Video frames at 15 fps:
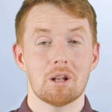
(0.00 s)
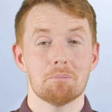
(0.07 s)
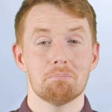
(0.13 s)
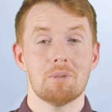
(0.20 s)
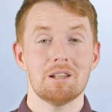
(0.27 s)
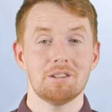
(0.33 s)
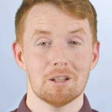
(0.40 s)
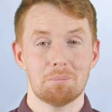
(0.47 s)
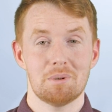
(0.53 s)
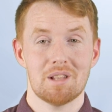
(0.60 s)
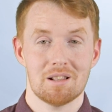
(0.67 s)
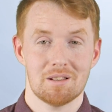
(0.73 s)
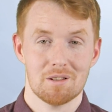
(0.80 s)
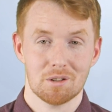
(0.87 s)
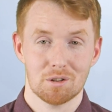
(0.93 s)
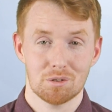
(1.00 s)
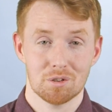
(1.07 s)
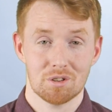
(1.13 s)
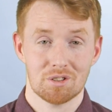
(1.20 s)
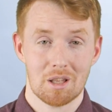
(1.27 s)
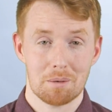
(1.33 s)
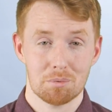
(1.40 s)
it might not be that long until
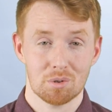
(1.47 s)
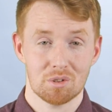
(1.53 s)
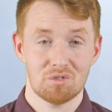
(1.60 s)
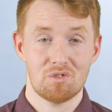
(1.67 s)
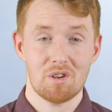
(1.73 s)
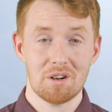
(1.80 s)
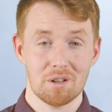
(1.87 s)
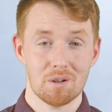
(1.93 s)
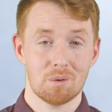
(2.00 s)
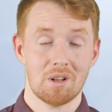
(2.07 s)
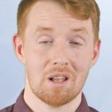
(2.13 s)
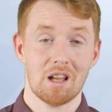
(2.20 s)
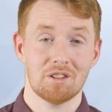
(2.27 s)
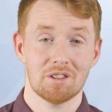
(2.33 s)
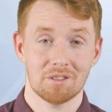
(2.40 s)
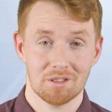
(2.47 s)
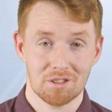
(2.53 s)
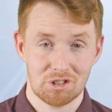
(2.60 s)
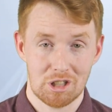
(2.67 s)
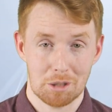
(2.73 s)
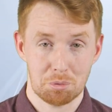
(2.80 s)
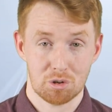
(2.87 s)
Samsung's very own Exynos
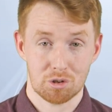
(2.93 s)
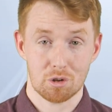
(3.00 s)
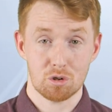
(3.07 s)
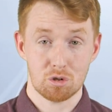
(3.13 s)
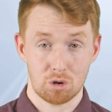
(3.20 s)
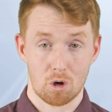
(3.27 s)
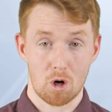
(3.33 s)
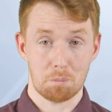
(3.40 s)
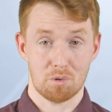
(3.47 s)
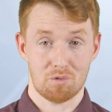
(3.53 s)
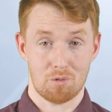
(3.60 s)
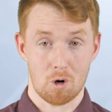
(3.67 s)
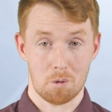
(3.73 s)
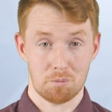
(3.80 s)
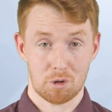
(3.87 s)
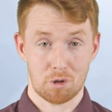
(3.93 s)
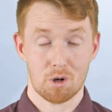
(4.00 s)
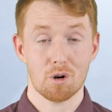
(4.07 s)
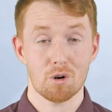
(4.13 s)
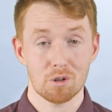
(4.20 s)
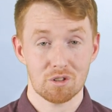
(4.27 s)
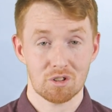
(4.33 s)
chip starts to outperform the
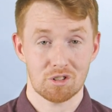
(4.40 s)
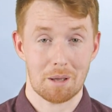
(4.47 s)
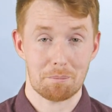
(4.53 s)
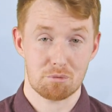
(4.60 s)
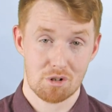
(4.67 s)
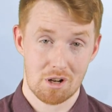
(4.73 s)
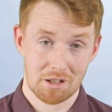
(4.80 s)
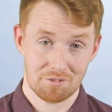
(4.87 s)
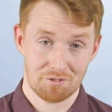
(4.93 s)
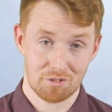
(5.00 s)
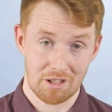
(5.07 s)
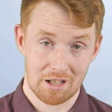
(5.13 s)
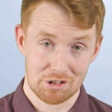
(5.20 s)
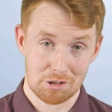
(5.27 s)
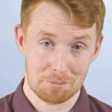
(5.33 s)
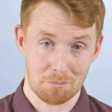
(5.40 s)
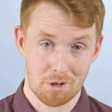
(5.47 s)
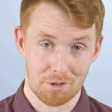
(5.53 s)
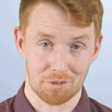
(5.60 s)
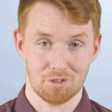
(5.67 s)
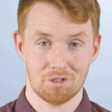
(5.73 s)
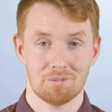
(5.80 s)
current Snapdragon flagship
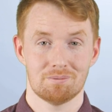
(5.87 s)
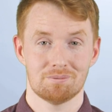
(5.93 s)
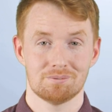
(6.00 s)
models.